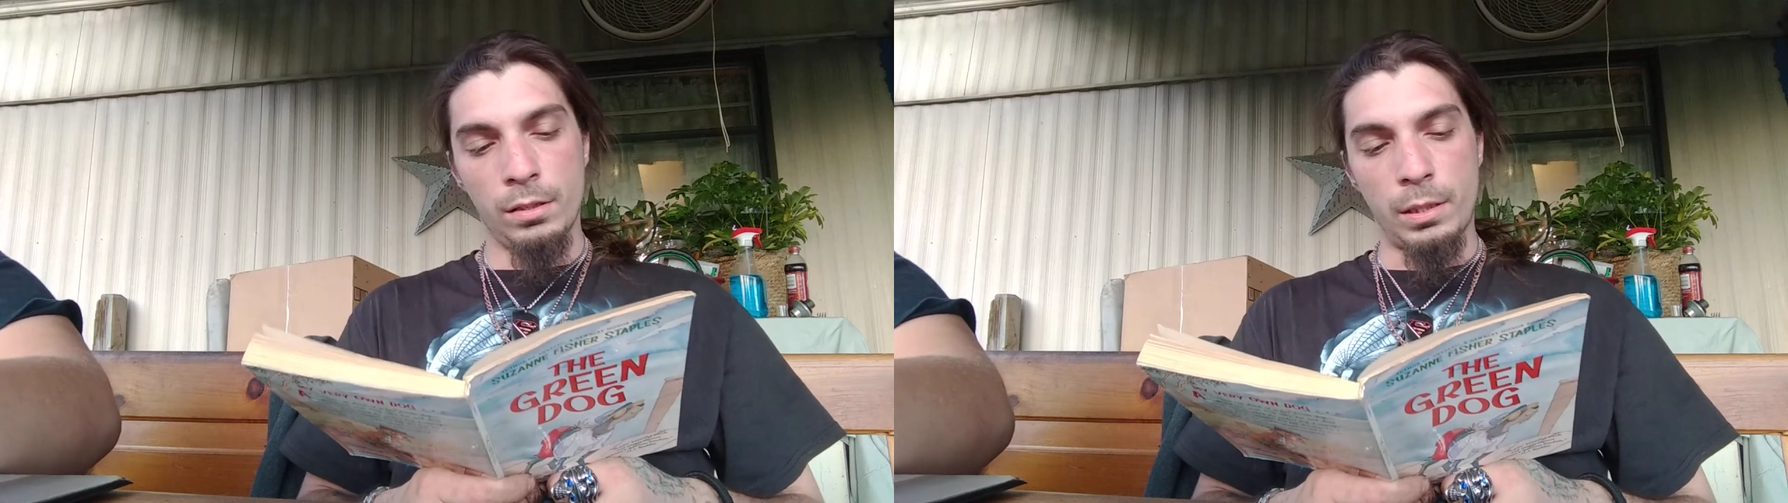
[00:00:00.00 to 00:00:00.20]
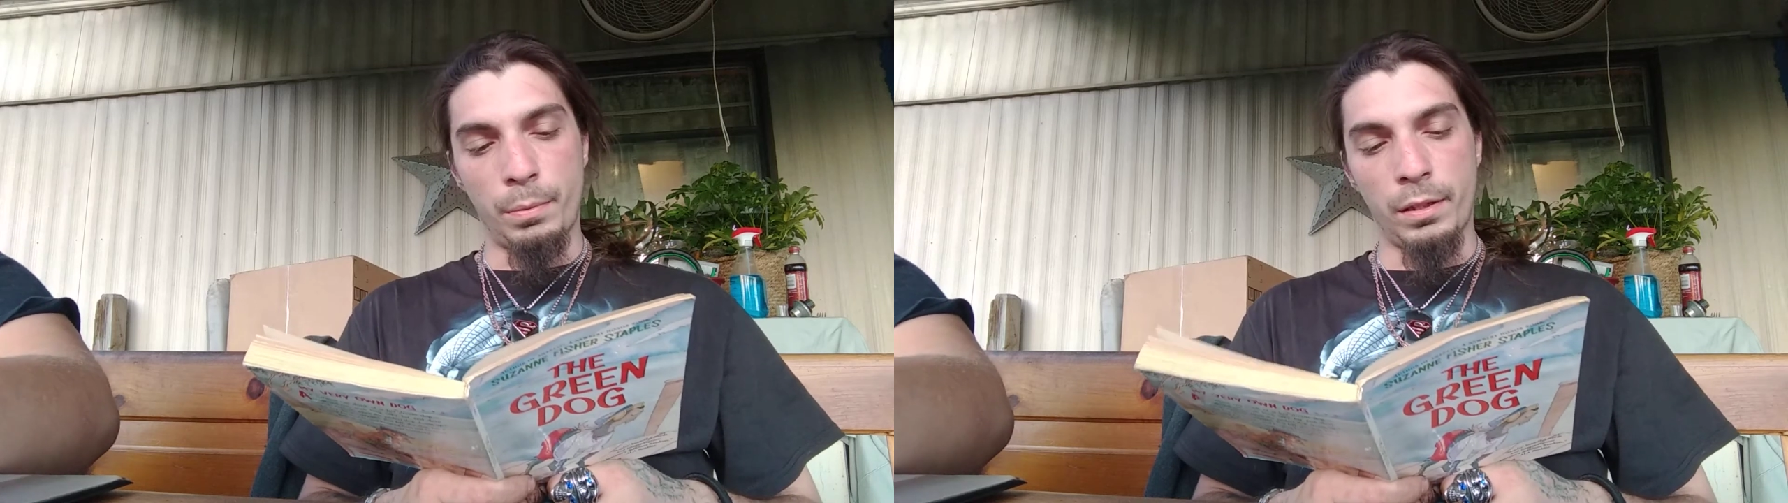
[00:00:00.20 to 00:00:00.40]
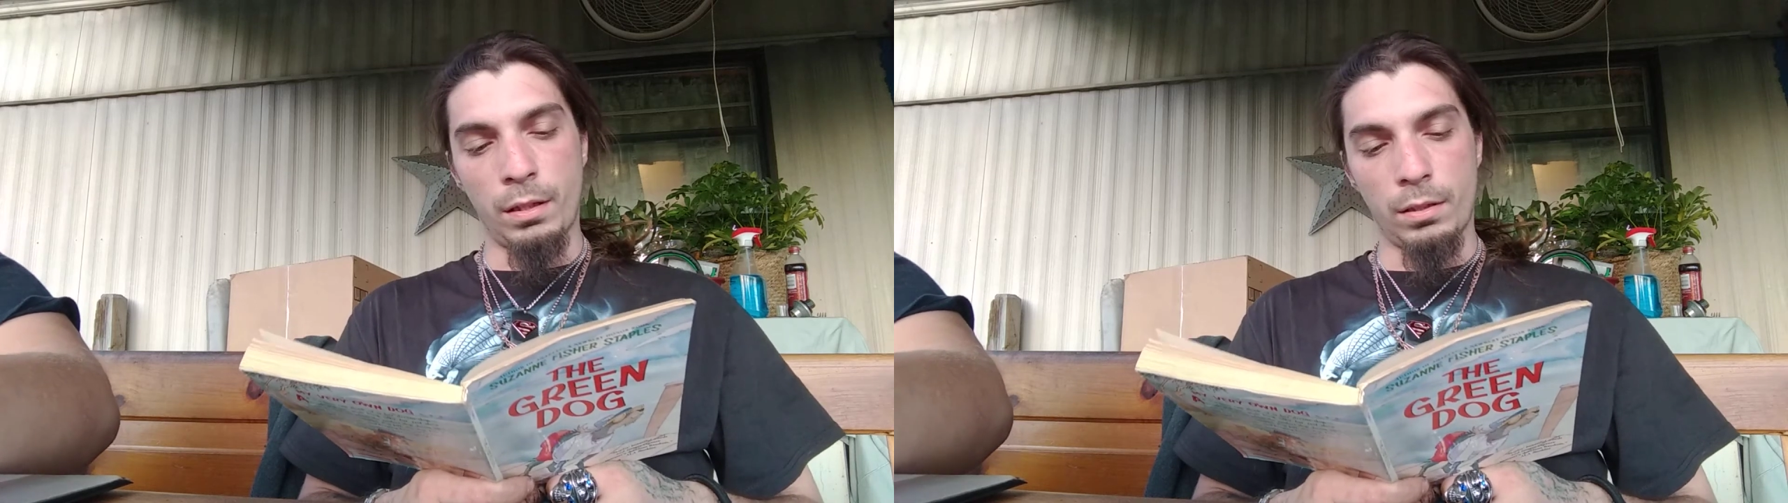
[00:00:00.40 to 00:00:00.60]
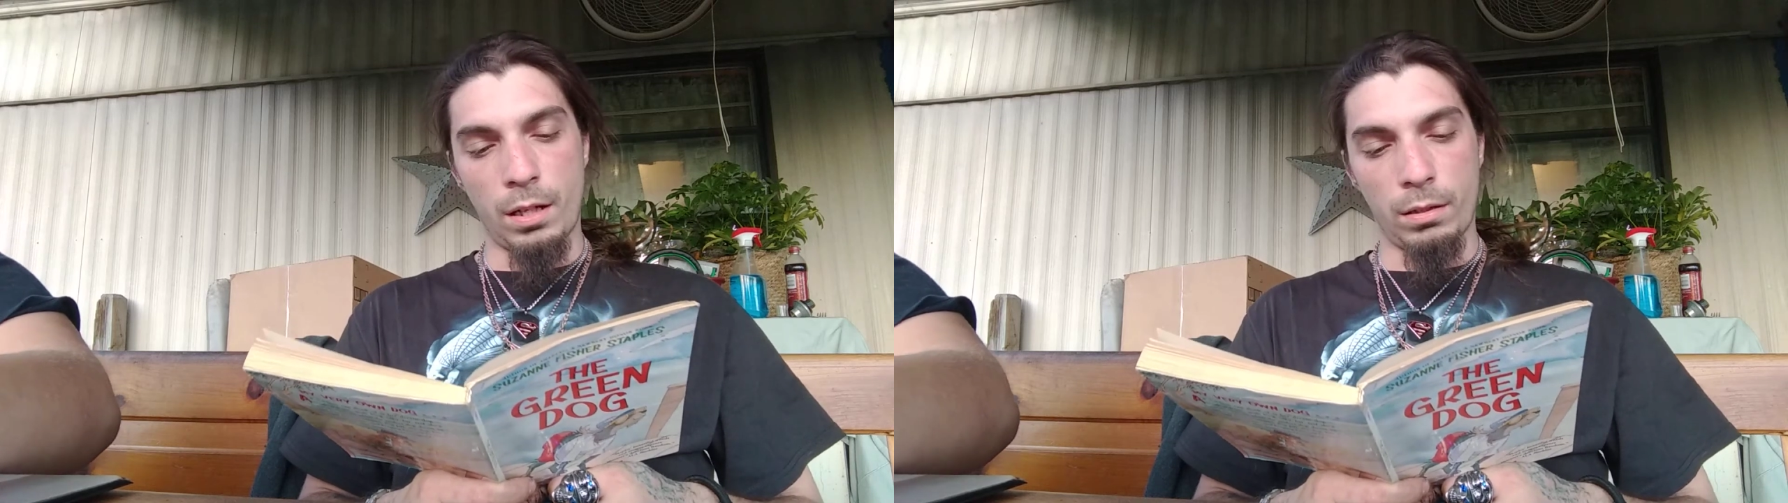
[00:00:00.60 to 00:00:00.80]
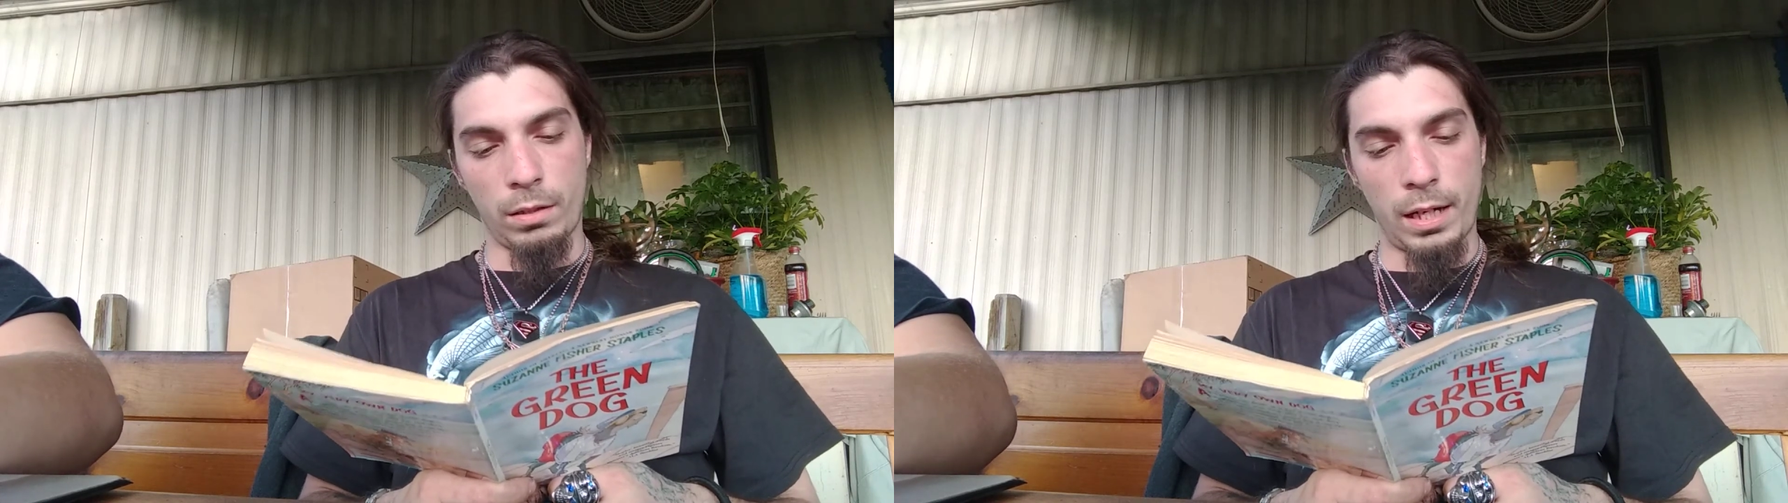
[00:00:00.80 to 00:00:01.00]
to bring her
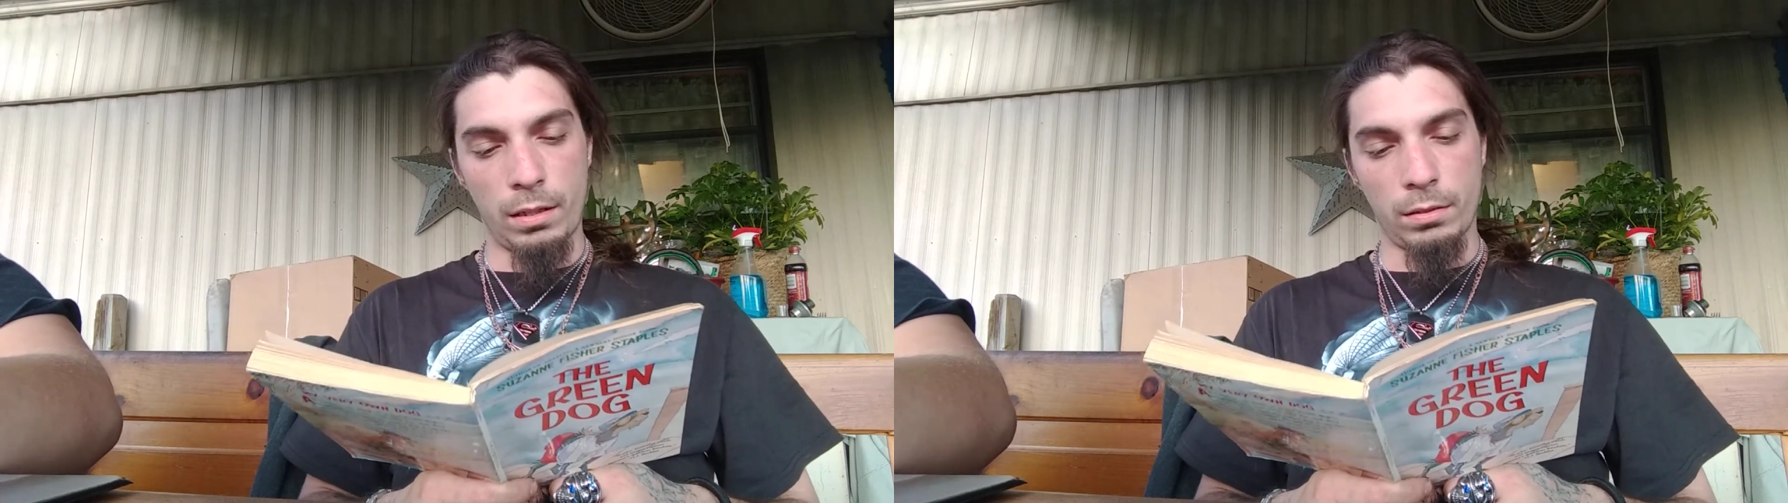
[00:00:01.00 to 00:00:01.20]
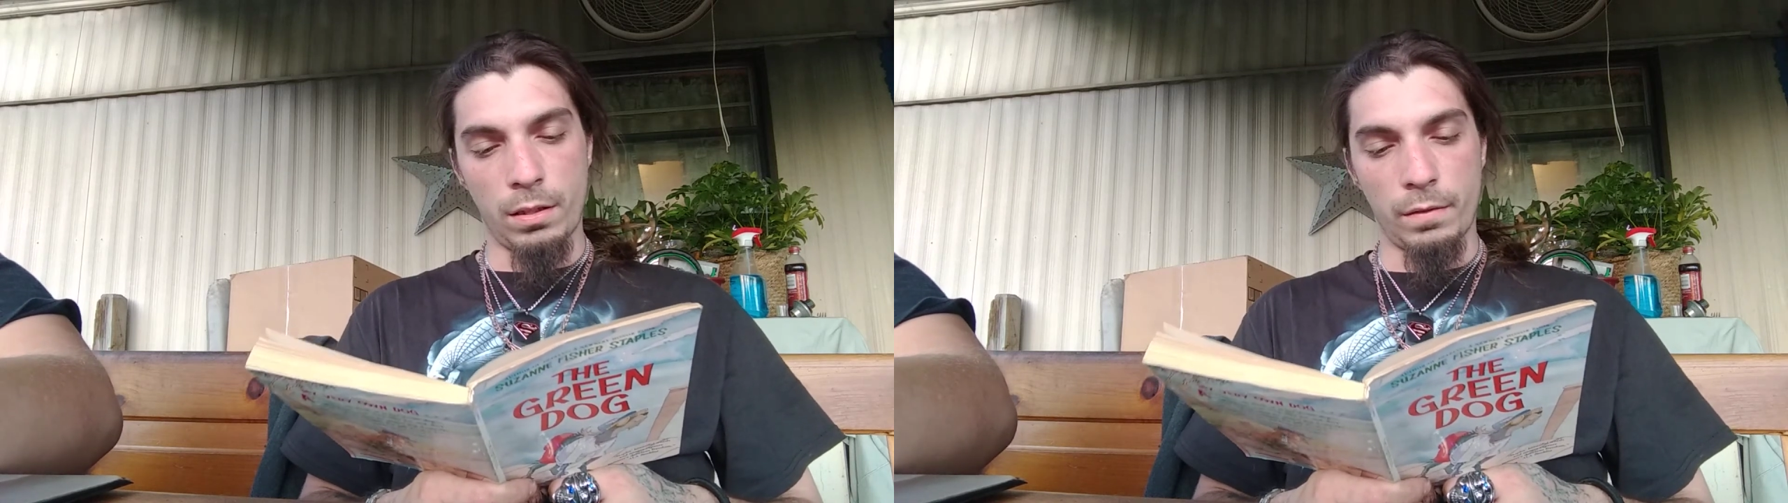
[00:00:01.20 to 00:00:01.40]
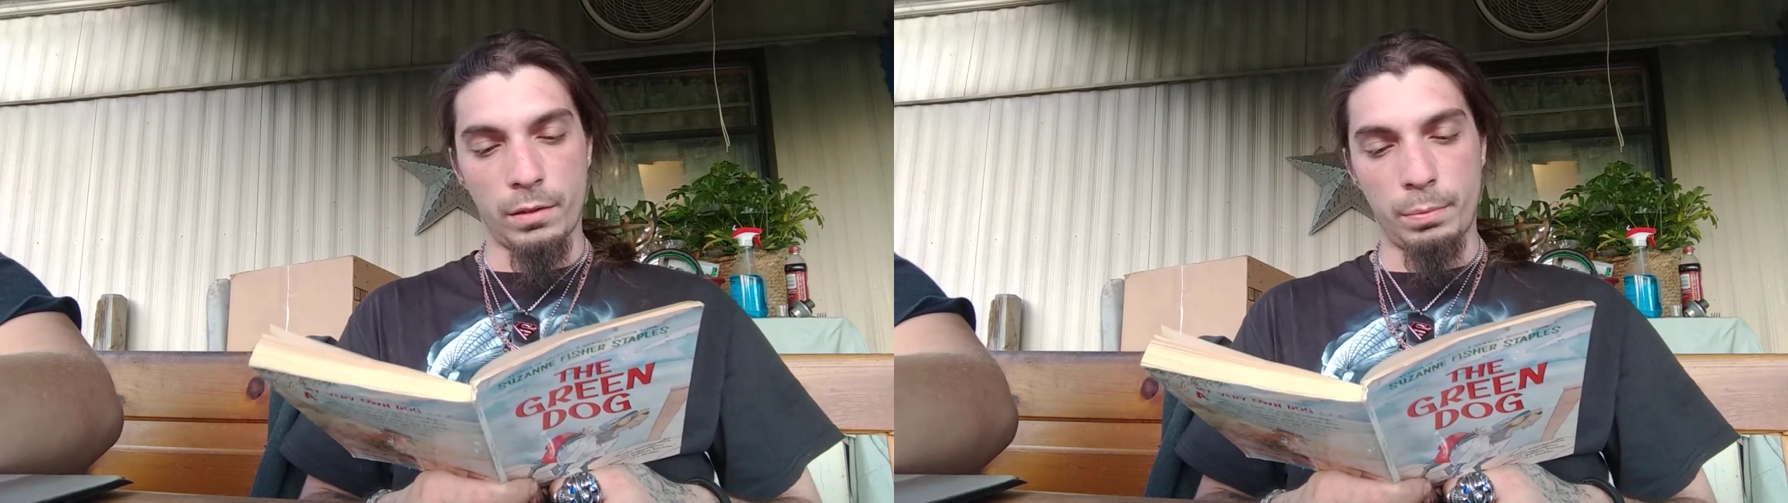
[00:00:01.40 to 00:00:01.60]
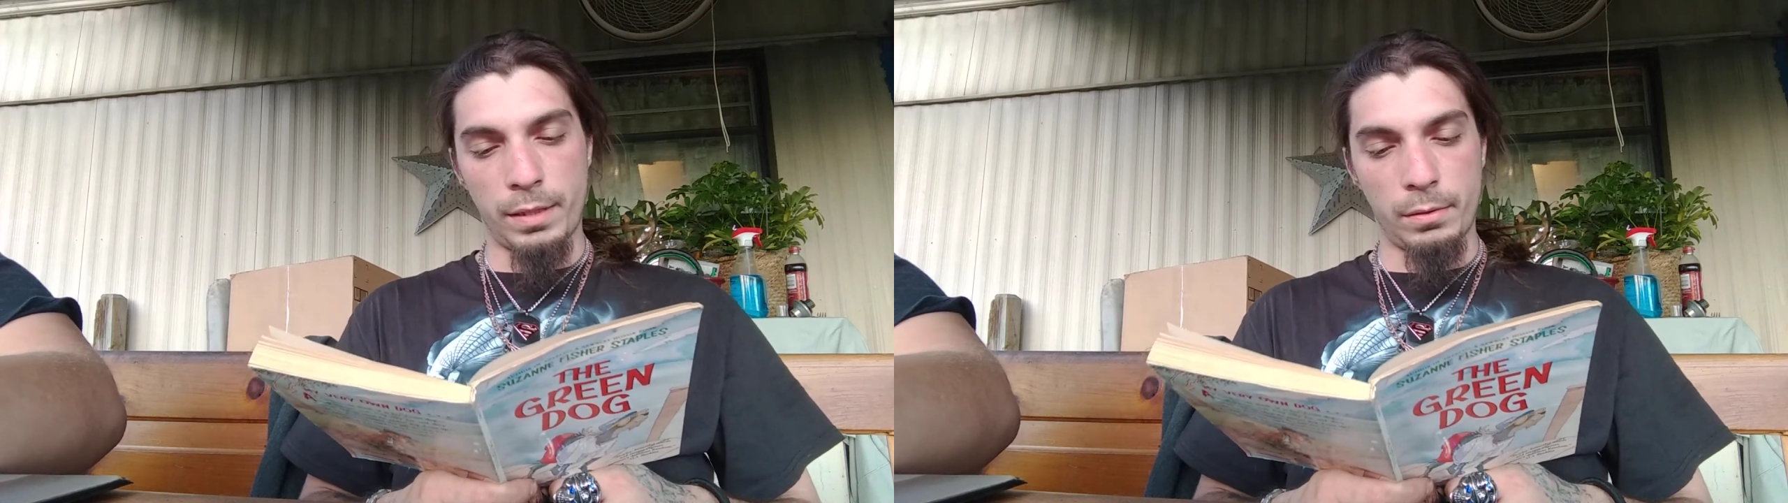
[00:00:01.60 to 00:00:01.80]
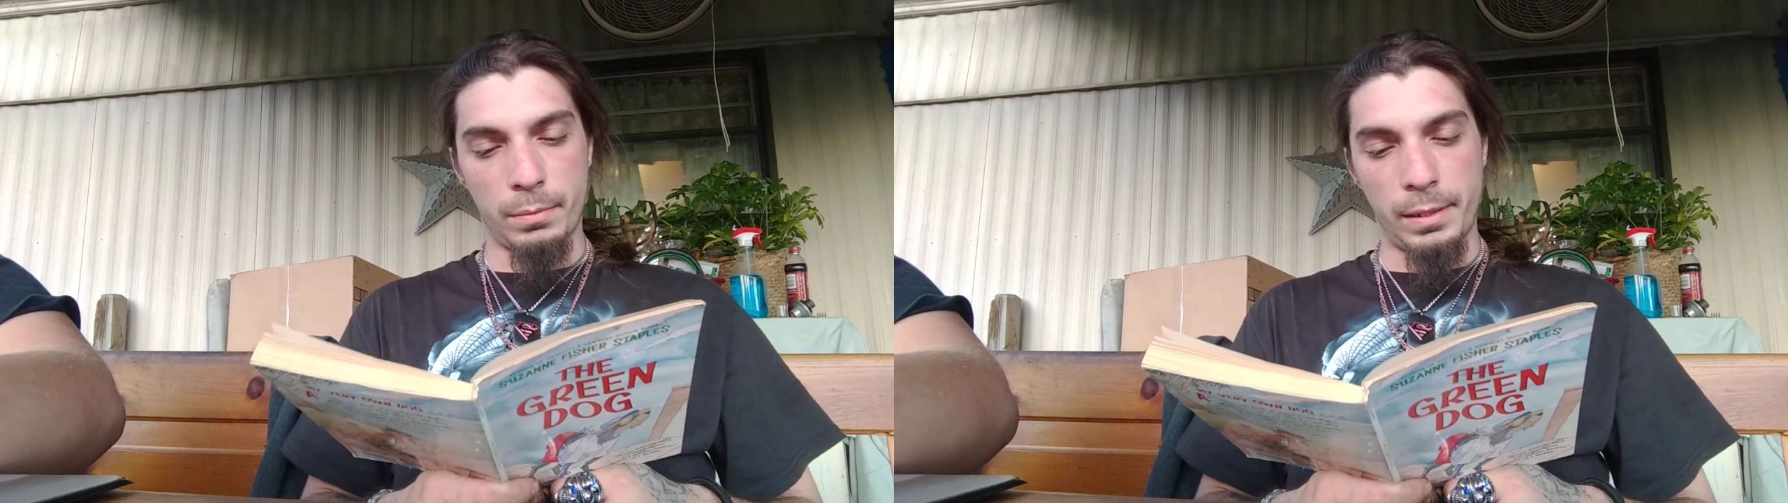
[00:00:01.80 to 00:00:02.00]
daughter Carol over to
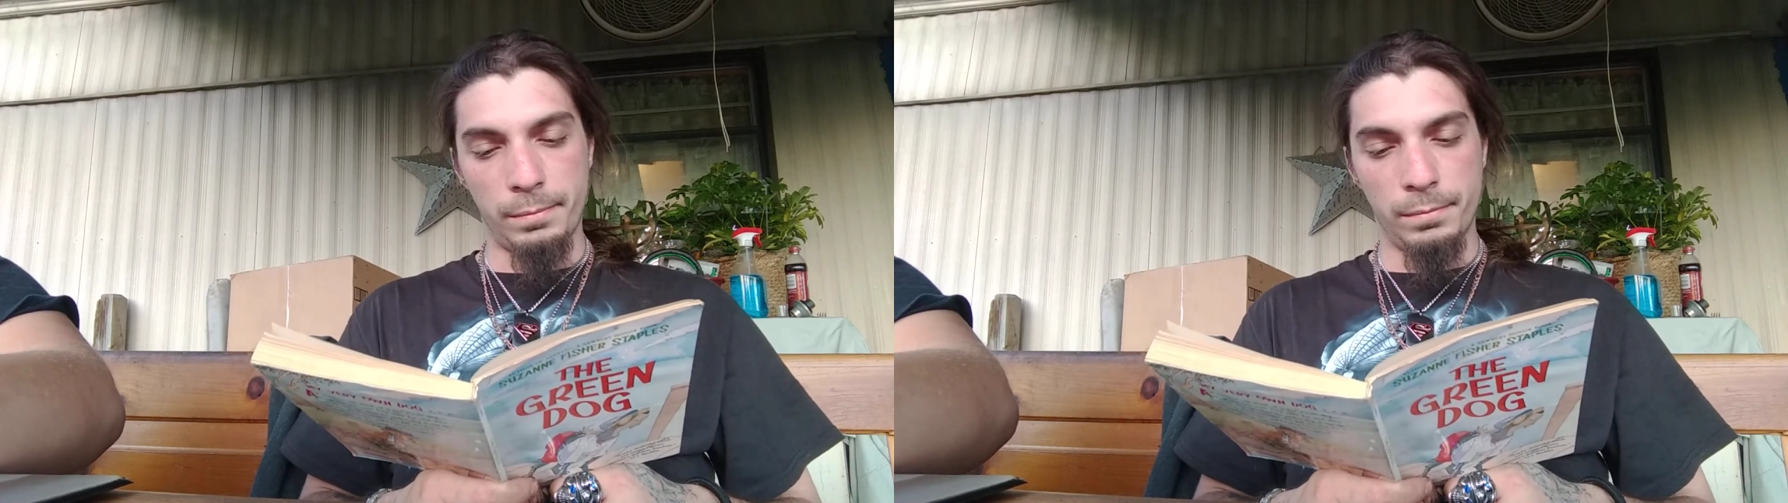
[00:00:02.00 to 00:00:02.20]
play with me.